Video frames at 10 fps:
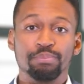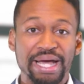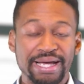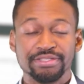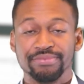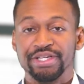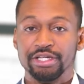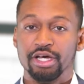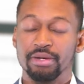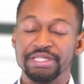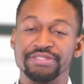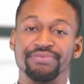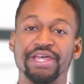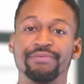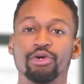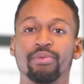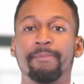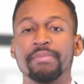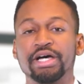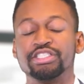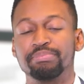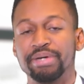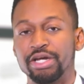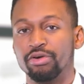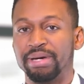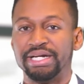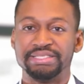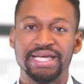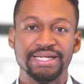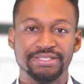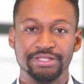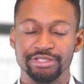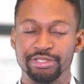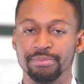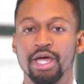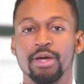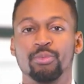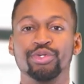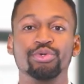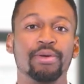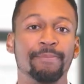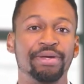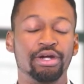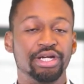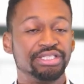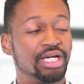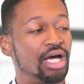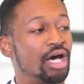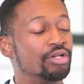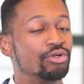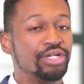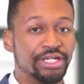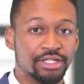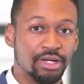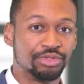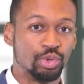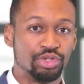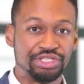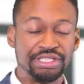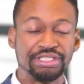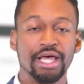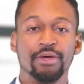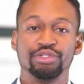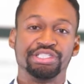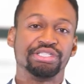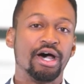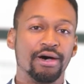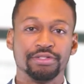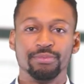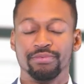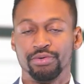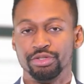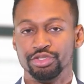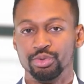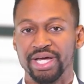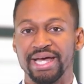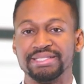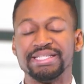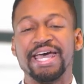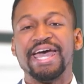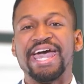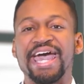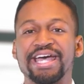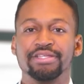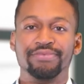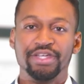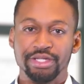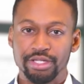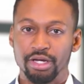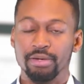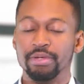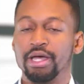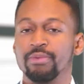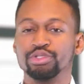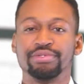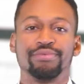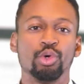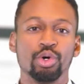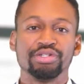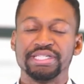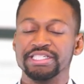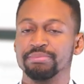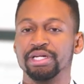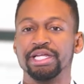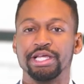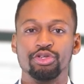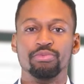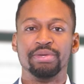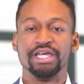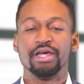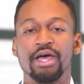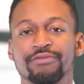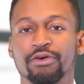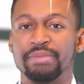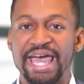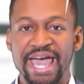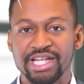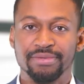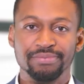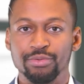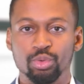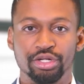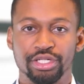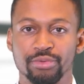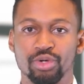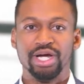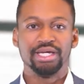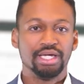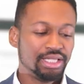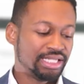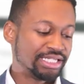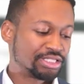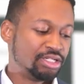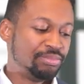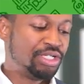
passive income is favored much better by the tax system when you compare it to other income sources, which is often referred to as active income, which of course is money that you make from actively working, right? That's gonna be